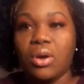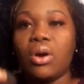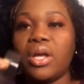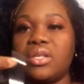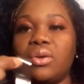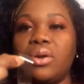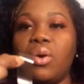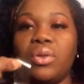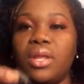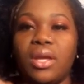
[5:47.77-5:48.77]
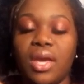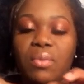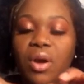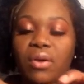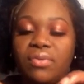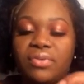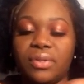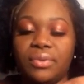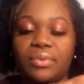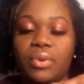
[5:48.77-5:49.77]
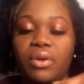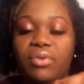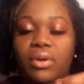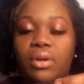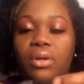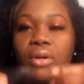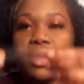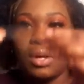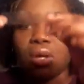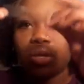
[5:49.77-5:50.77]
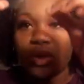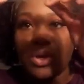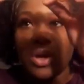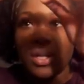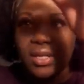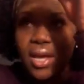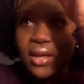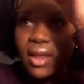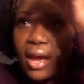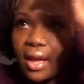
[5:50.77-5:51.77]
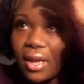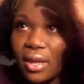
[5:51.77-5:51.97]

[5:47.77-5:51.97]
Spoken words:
Okay, so the whole thing came off, so whatever. So you're gonna take that.